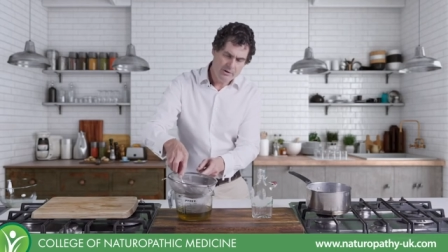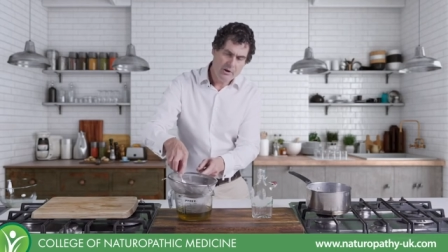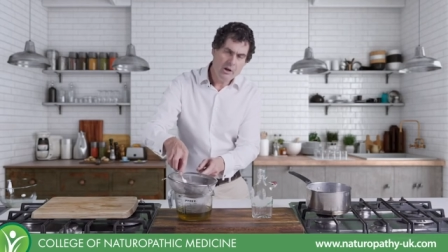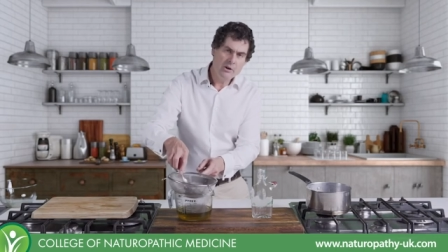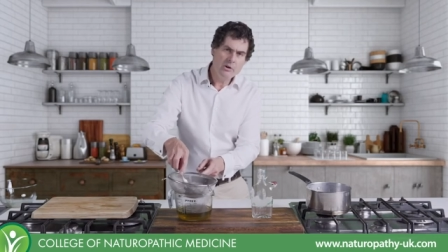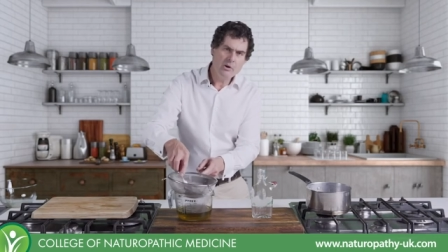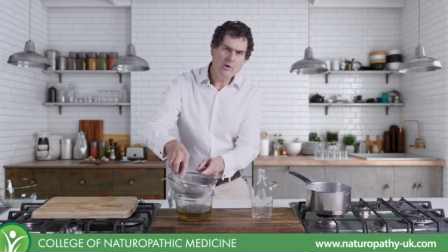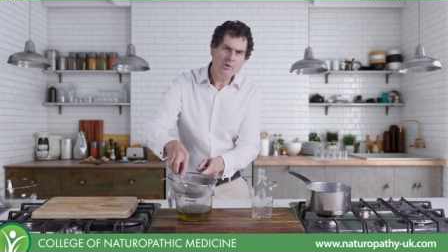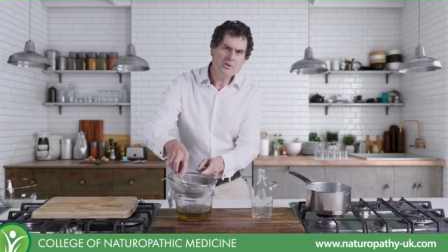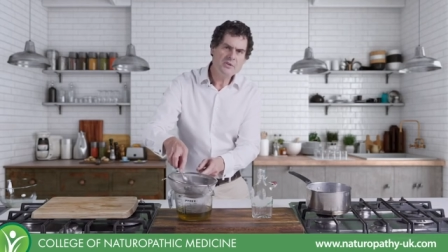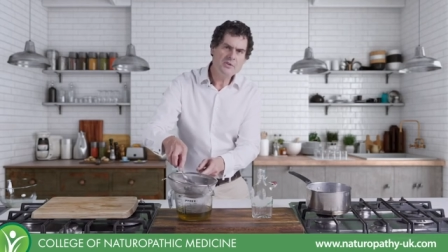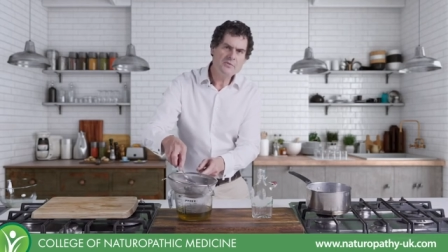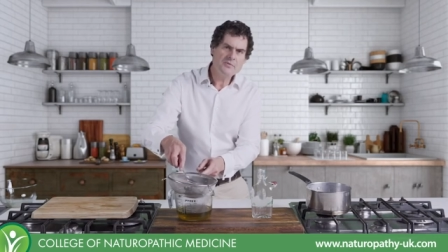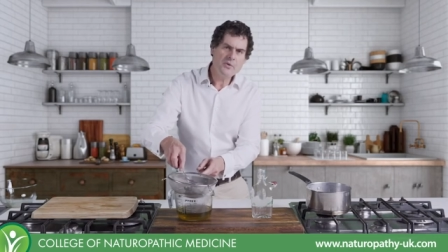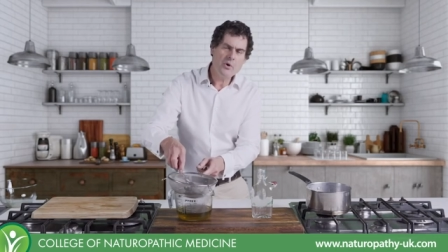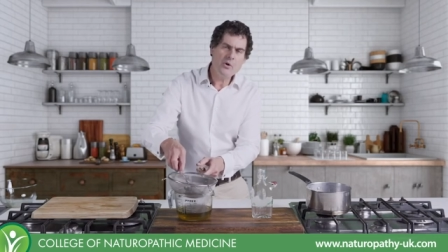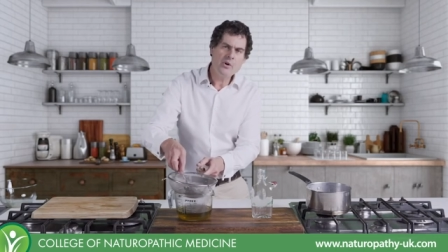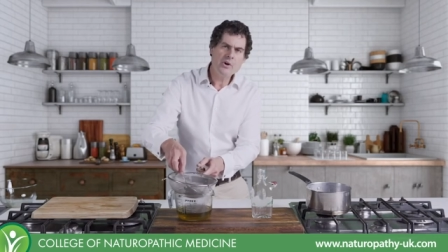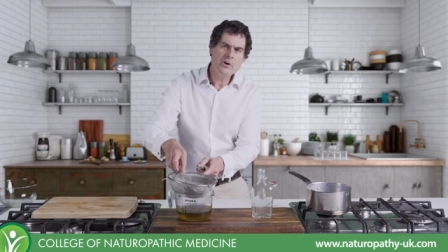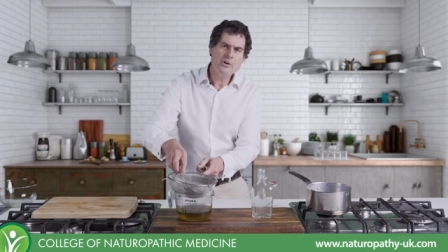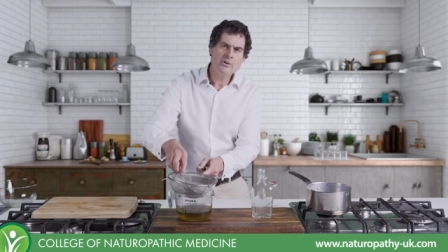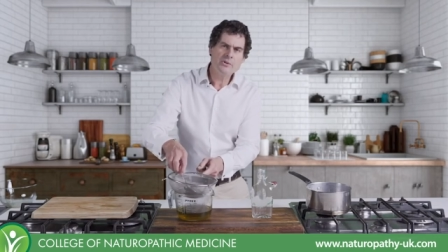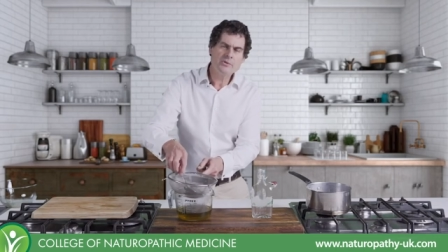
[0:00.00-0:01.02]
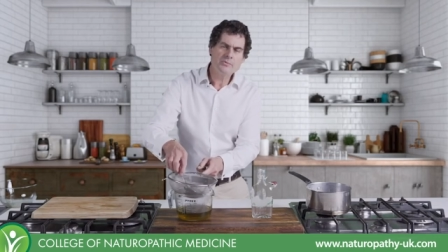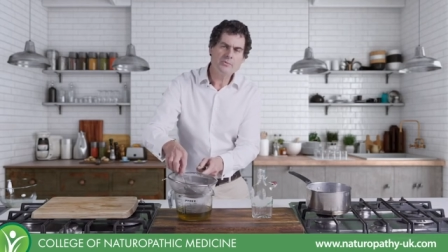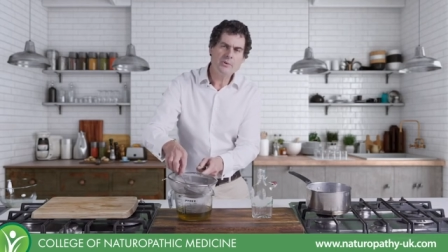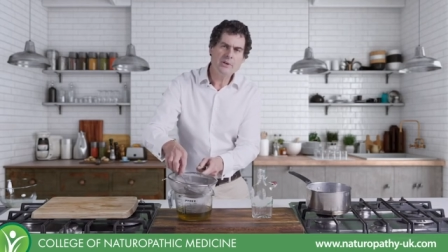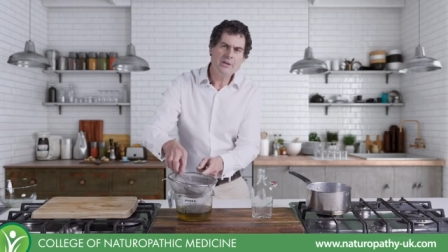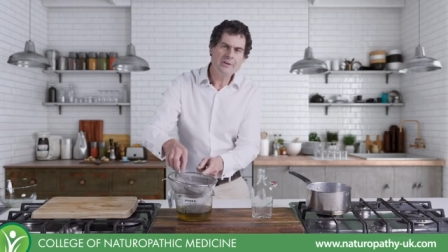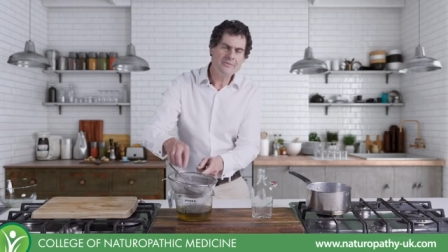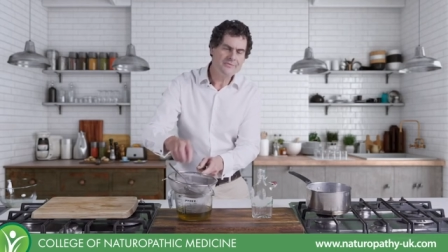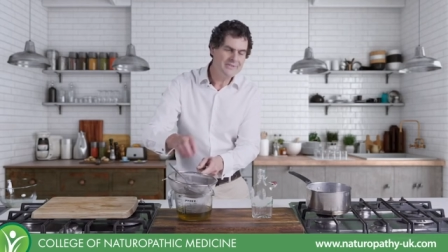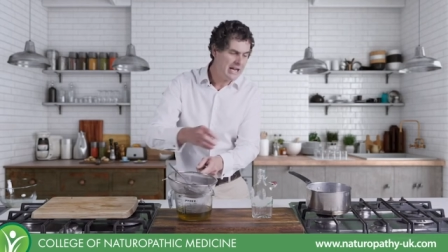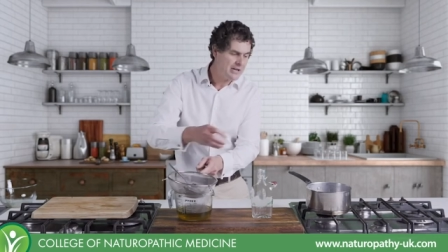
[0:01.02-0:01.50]
You know, lots of oils
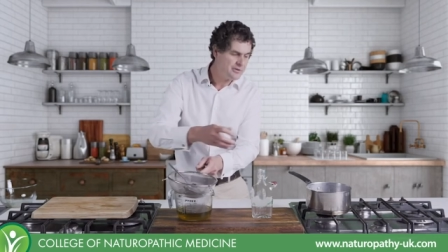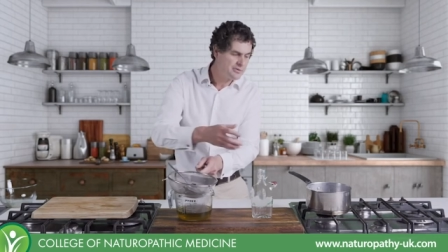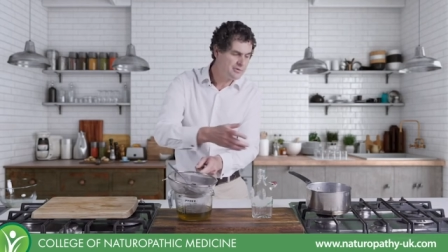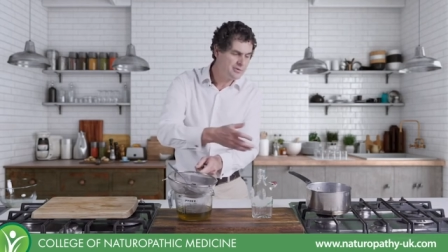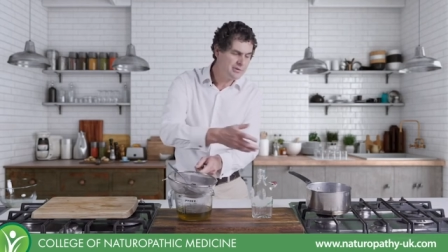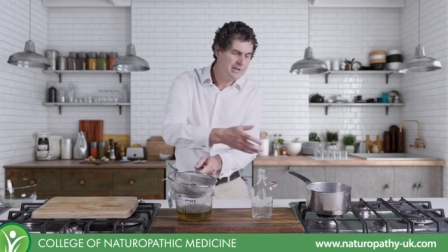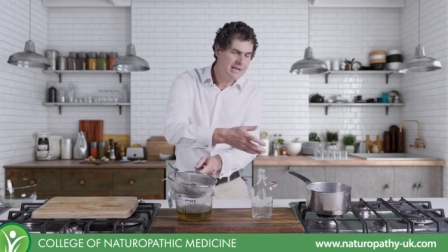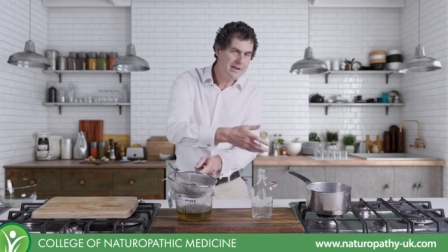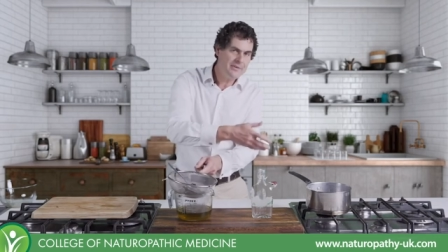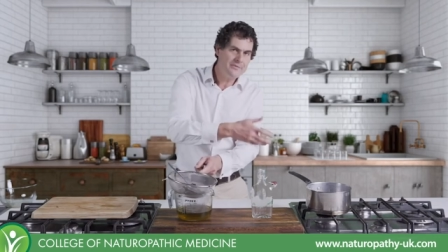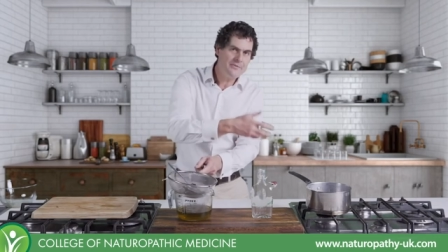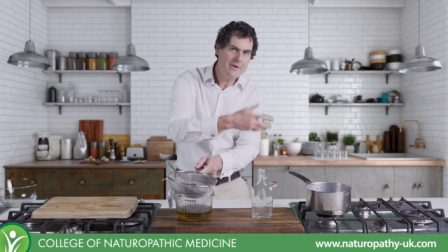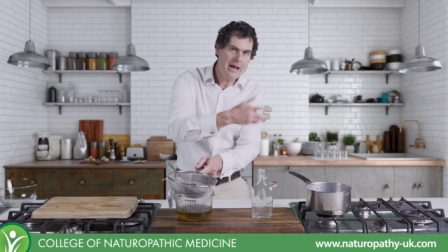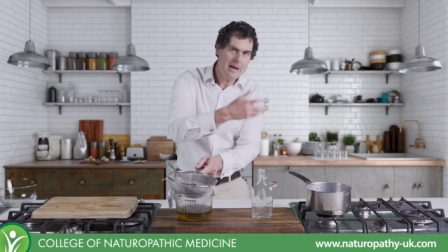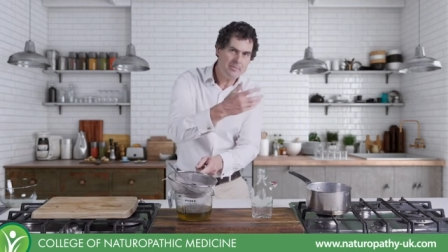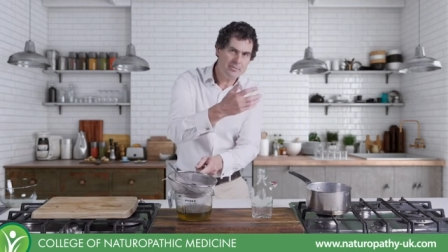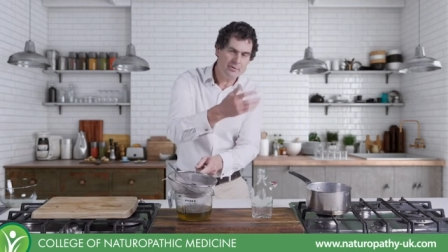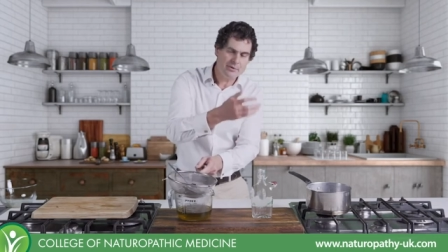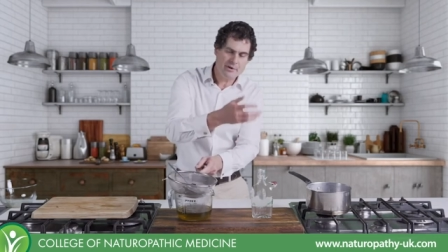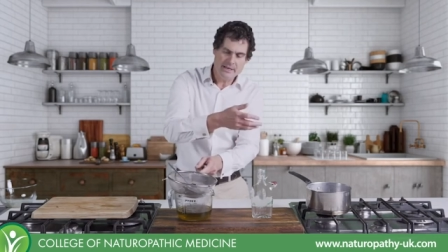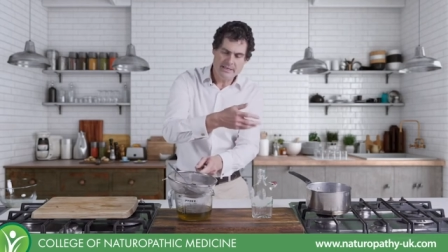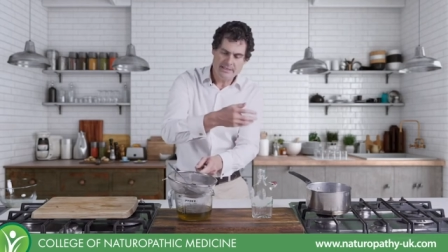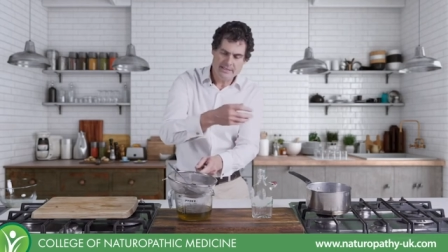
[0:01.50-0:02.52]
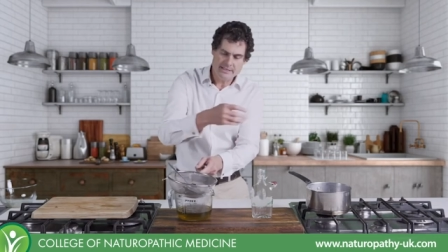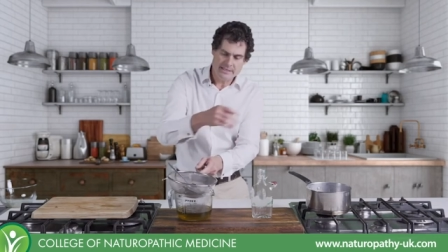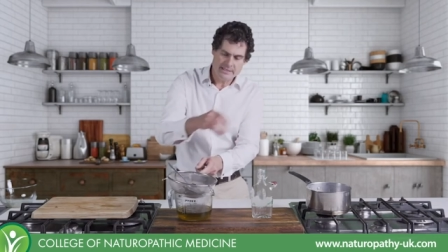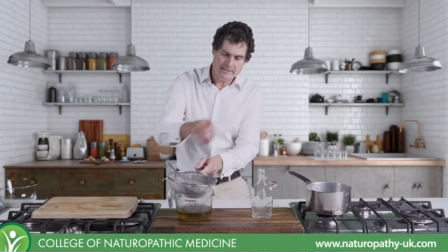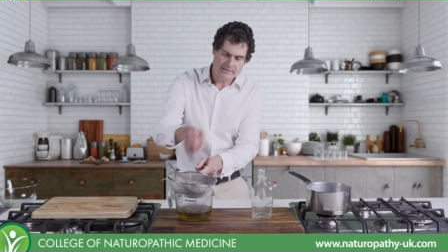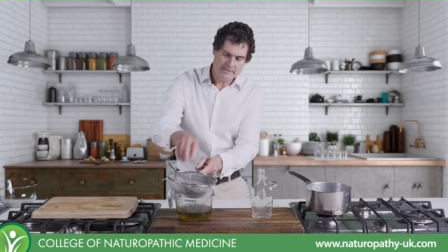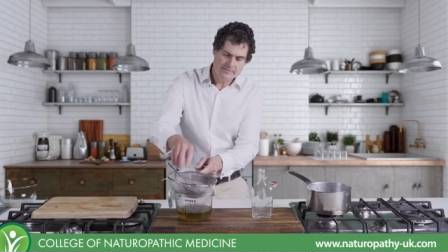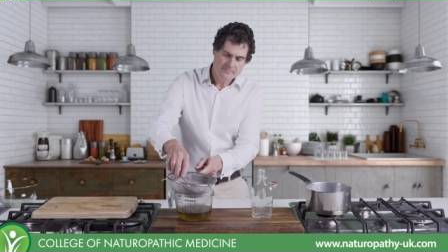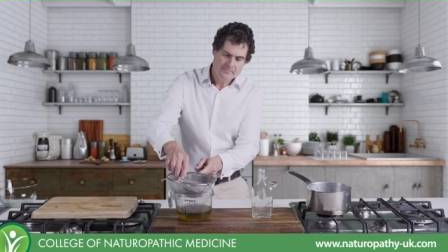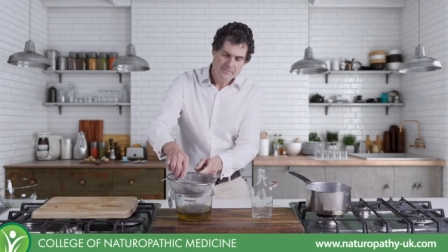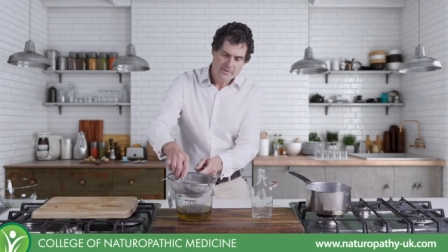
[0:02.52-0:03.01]
will have naturally evaporated